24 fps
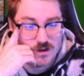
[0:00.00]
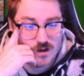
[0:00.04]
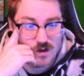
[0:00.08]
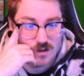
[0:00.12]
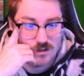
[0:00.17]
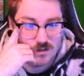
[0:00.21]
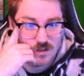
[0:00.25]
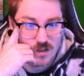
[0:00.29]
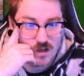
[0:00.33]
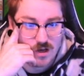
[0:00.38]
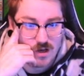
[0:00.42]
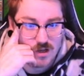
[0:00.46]
a
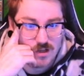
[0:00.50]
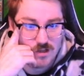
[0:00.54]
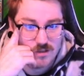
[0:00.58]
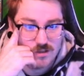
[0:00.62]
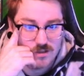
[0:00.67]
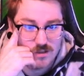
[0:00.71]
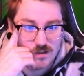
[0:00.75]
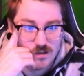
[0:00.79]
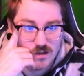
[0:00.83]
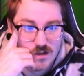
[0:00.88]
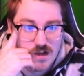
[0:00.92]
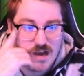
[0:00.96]
lot.
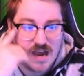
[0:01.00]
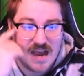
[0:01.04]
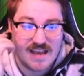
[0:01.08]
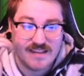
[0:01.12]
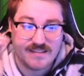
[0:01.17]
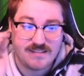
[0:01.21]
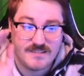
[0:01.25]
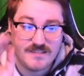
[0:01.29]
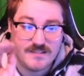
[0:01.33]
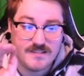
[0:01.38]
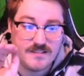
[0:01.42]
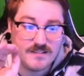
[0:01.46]
I
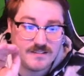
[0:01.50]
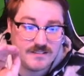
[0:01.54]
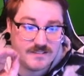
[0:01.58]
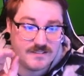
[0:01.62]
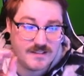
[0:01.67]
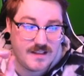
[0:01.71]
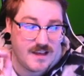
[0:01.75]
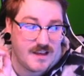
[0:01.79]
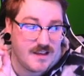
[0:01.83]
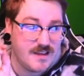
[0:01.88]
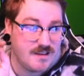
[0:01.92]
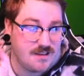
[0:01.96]
still
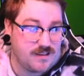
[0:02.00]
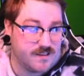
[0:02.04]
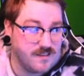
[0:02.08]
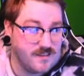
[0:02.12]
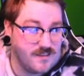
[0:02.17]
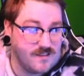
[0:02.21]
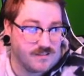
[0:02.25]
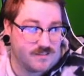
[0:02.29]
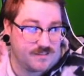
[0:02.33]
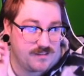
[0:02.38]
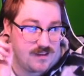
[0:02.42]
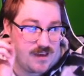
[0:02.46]
like
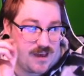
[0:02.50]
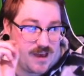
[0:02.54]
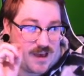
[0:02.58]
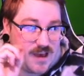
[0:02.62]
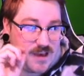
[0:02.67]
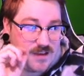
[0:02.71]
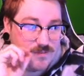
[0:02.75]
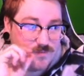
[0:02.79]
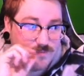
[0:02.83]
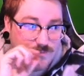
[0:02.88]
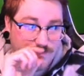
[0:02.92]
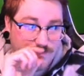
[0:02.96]
this cat,